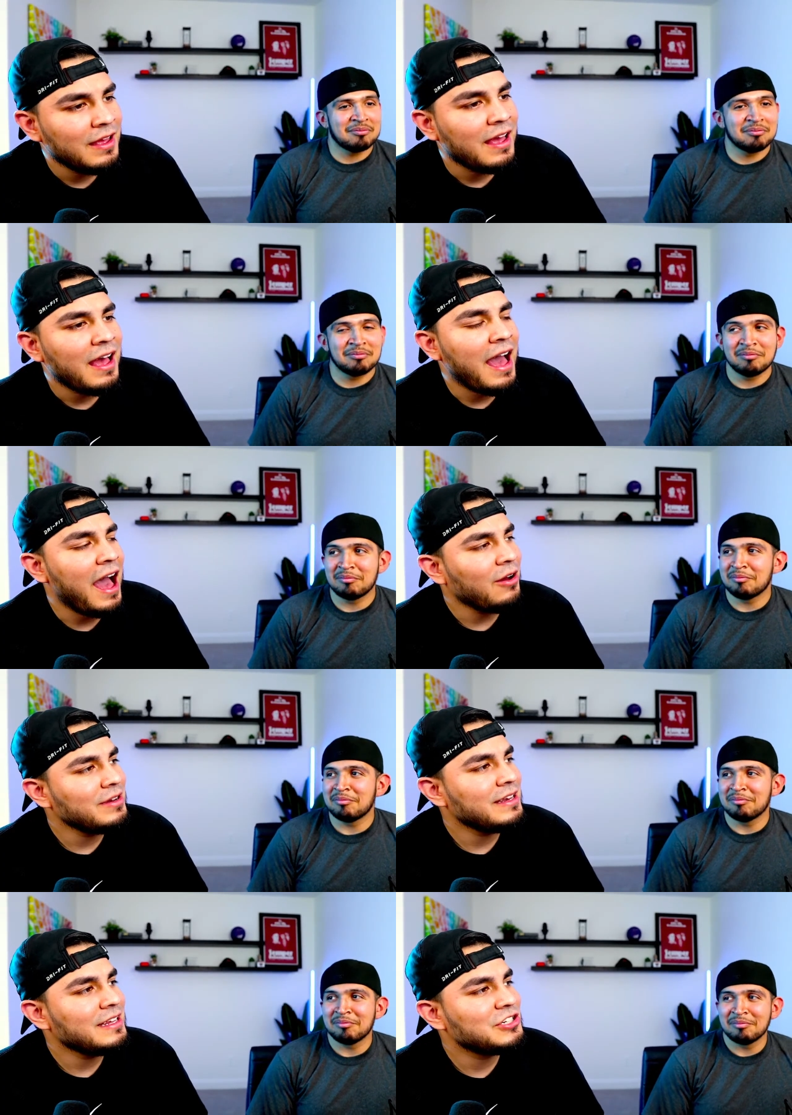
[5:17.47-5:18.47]
Speaker 1: how
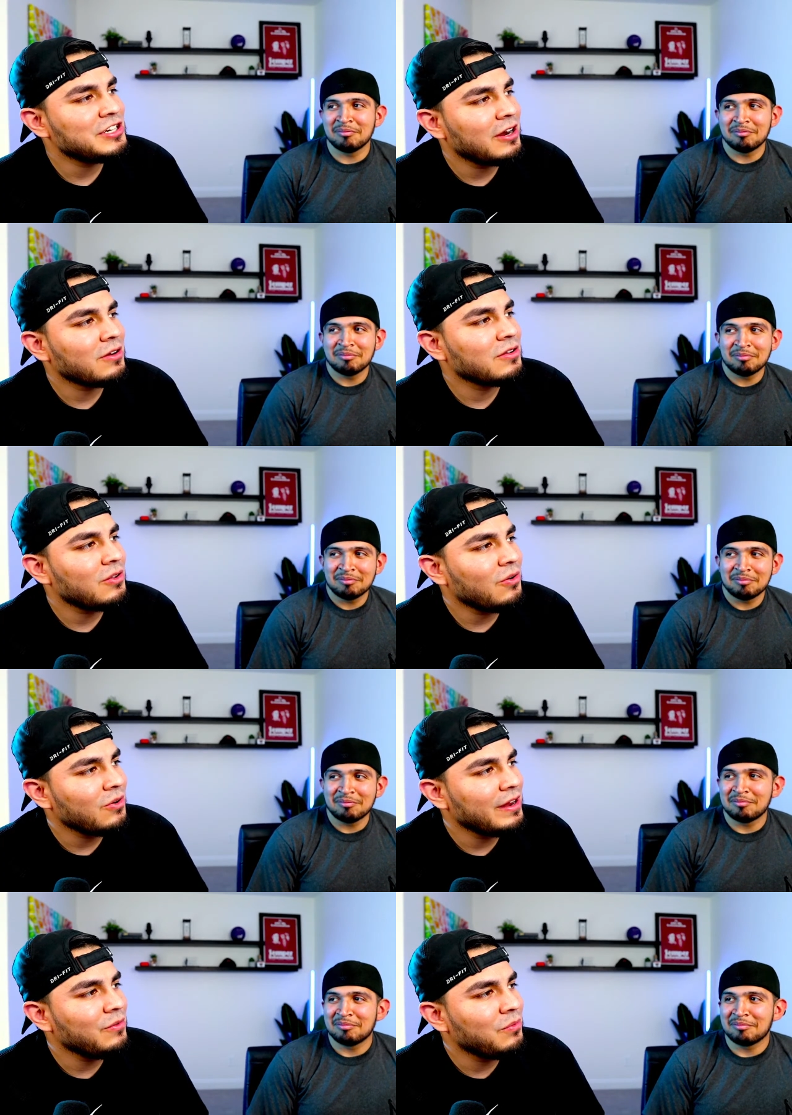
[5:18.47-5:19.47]
did he share
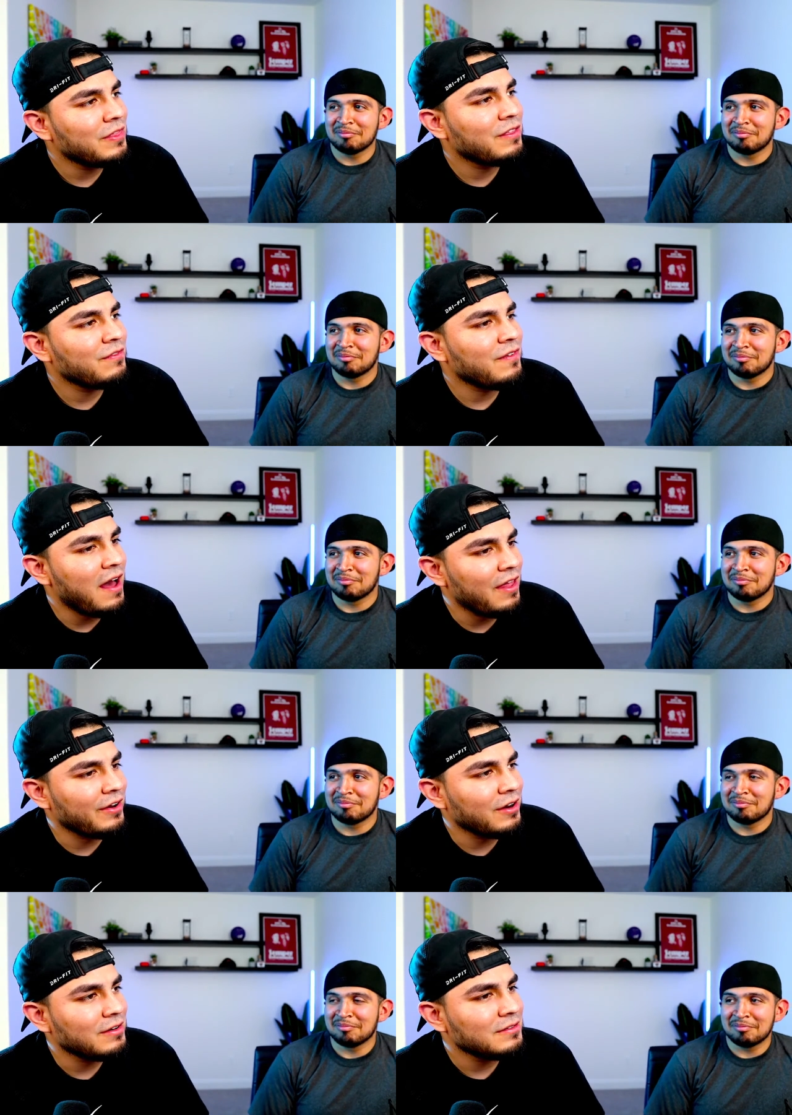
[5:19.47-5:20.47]
glory with the
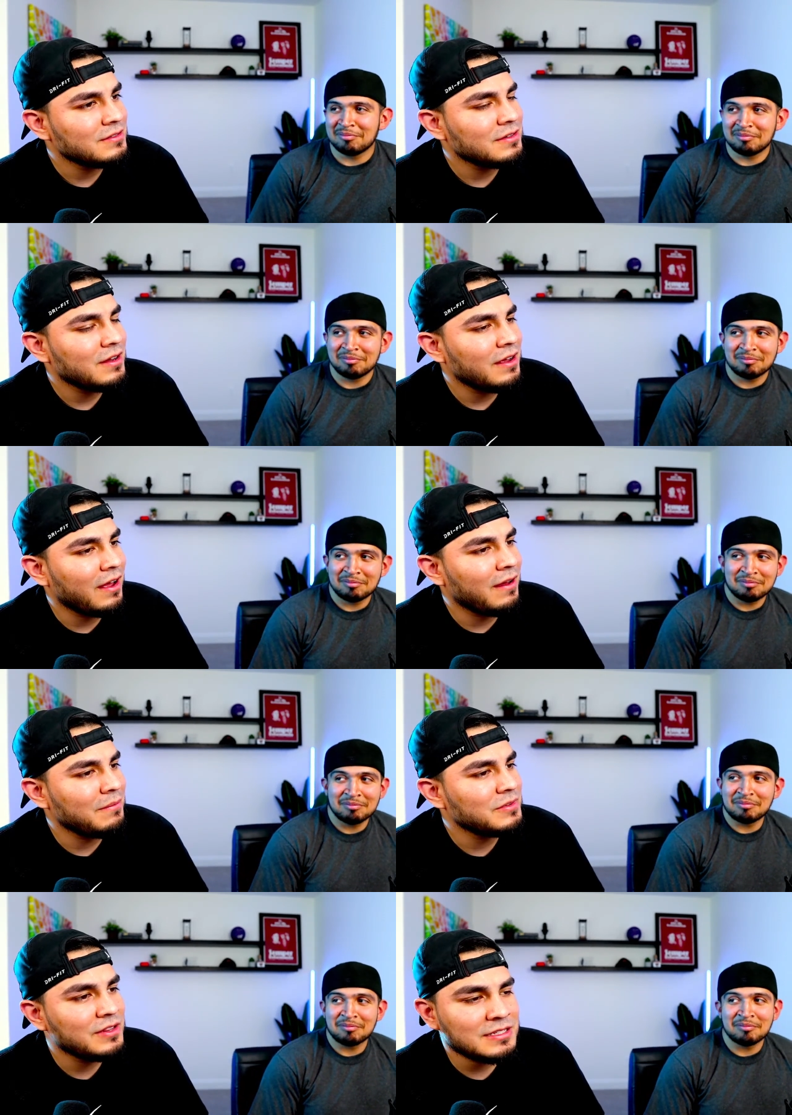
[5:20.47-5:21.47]
Father? Um,
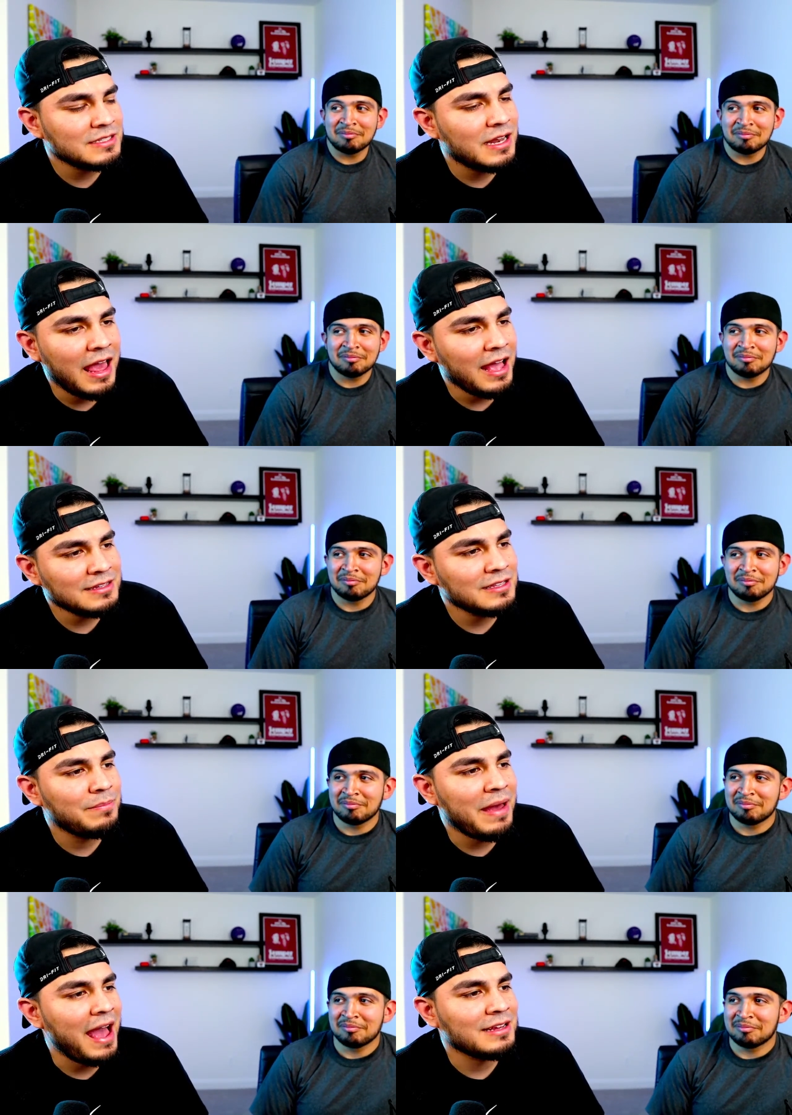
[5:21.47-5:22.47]
so this is an excellent
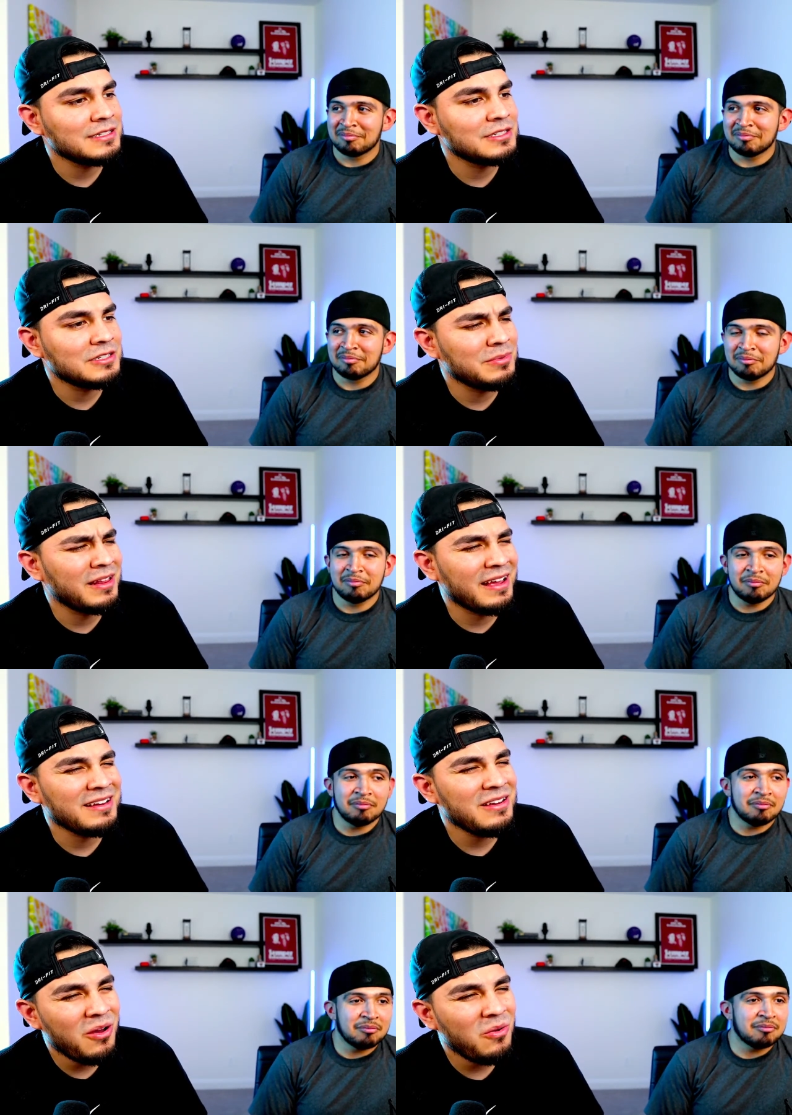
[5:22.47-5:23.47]
passage to be like,
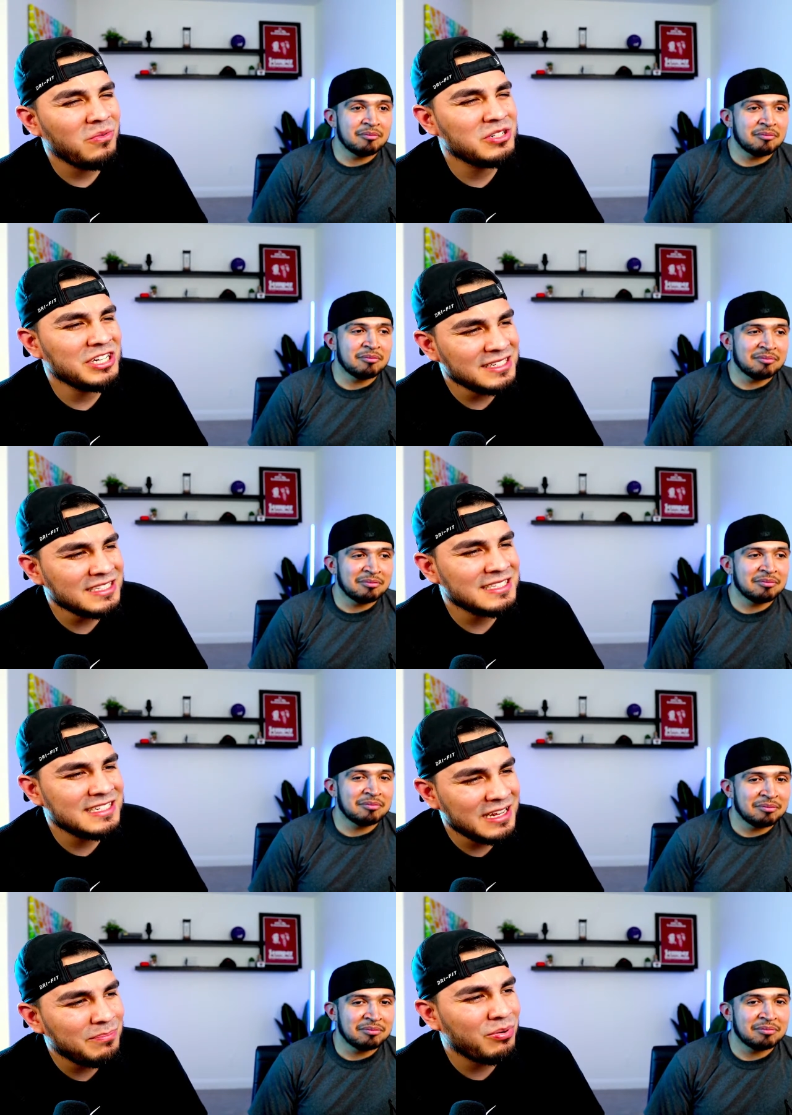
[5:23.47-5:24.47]
no, Jesus
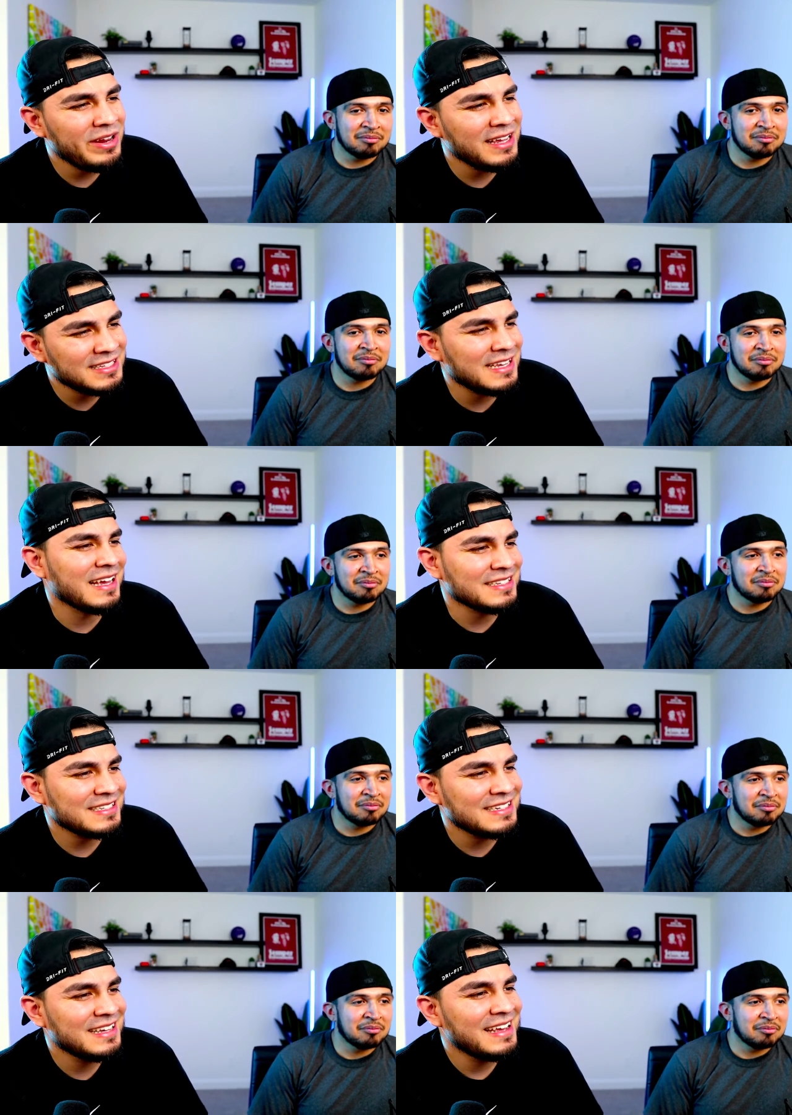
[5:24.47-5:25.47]
did
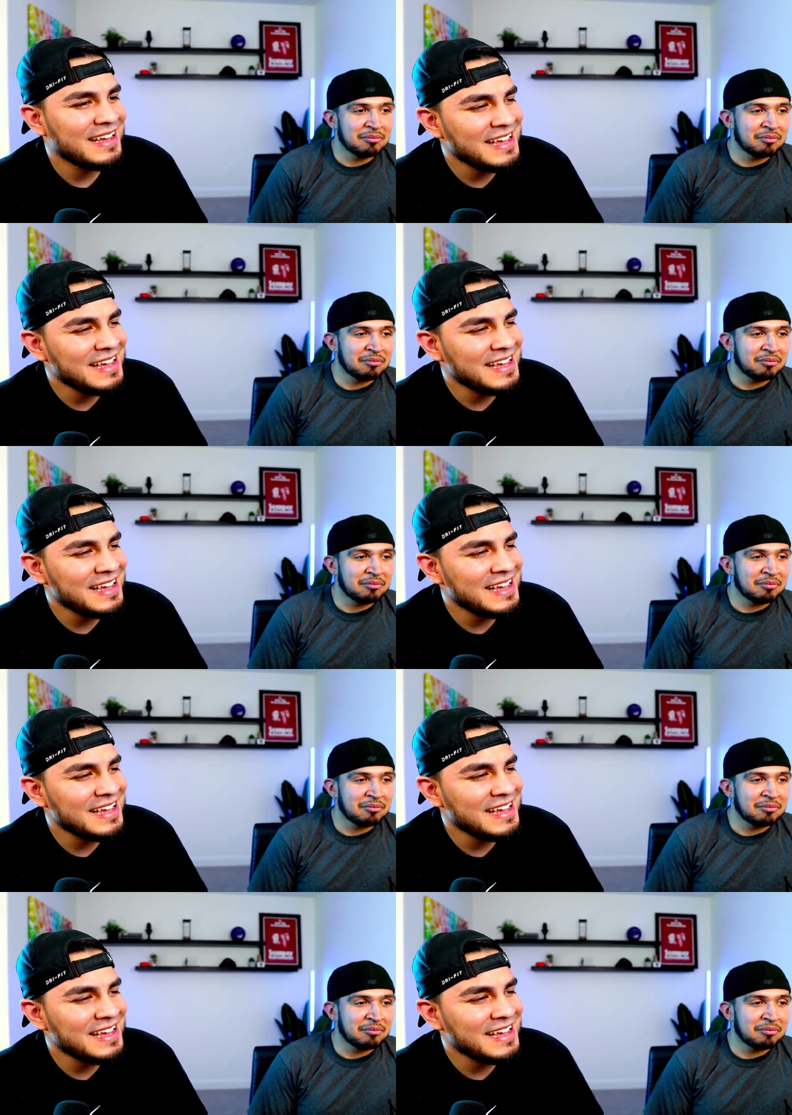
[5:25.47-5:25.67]
pre-exist. He